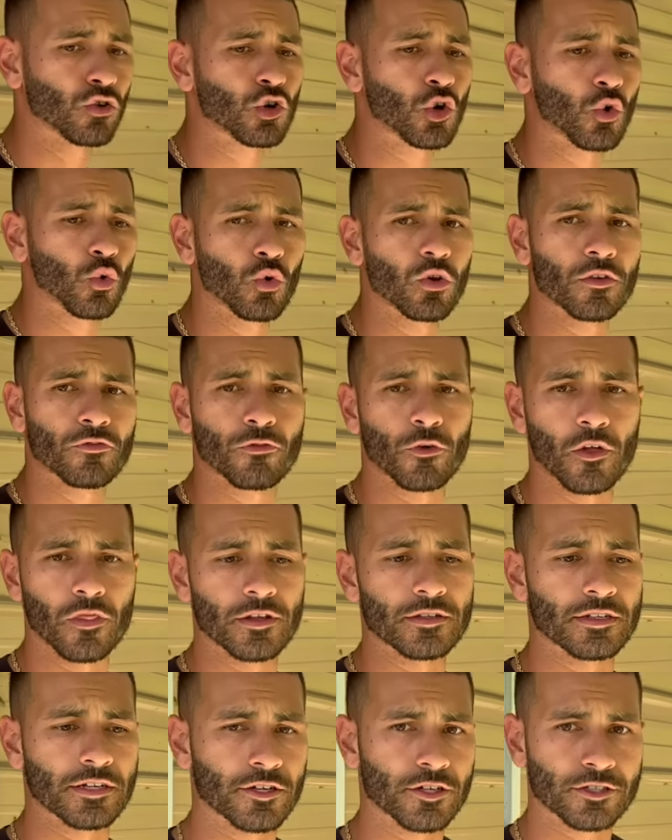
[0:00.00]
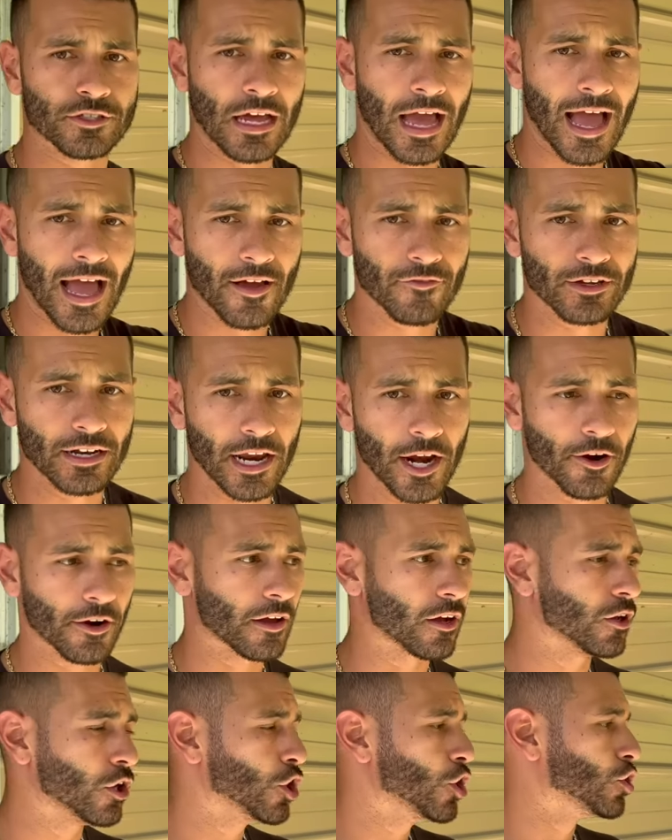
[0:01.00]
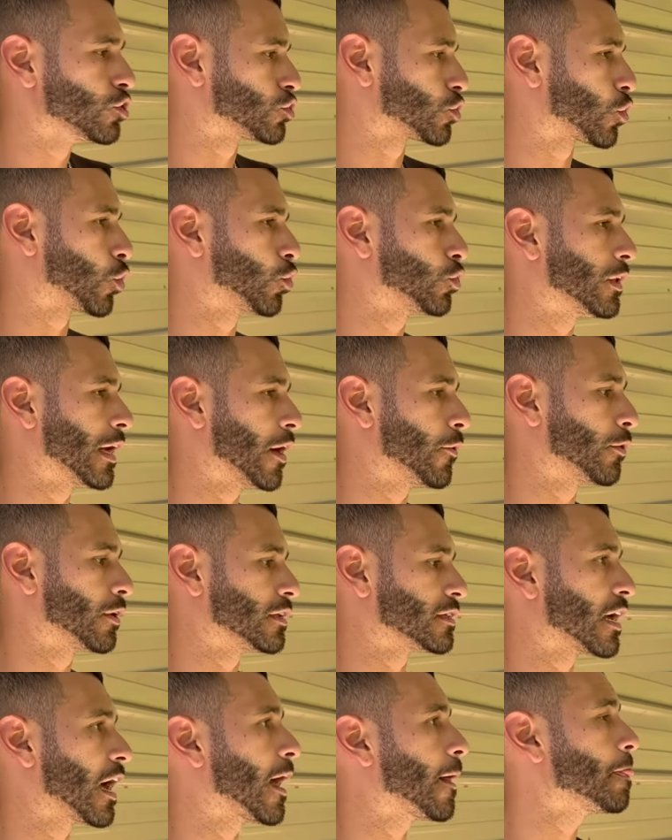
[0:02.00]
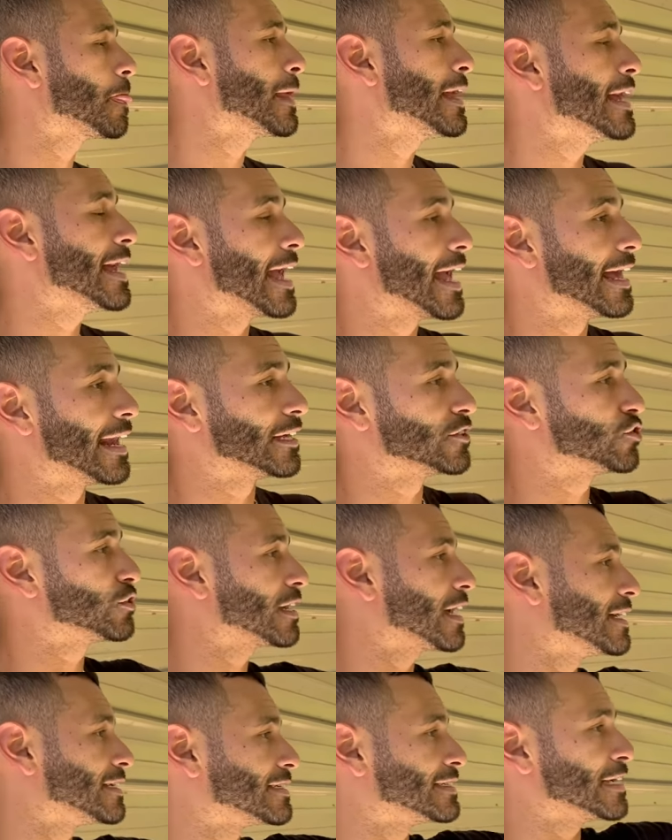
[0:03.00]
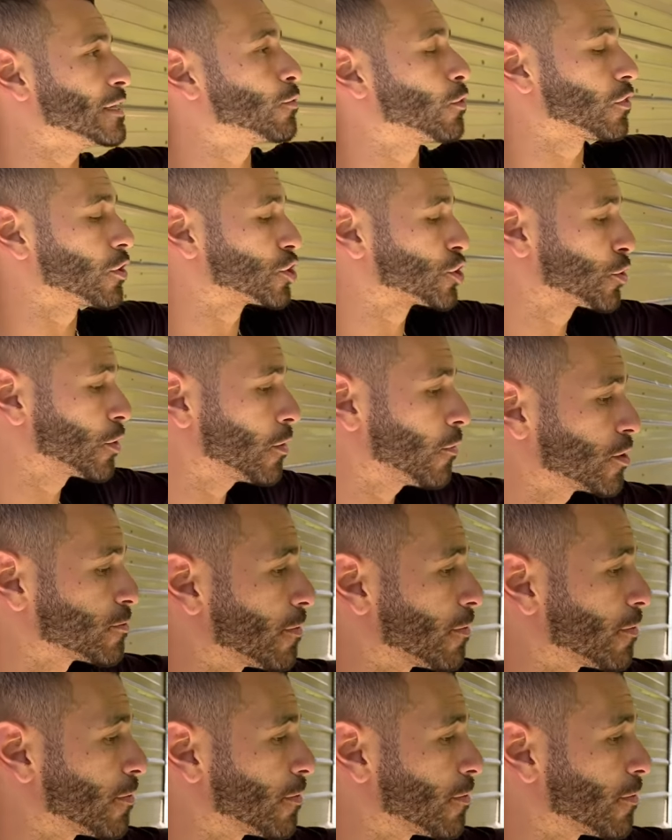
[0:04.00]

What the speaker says: cooler for the deers to have an area to cool down when it's hot. And as you guys see where the tree was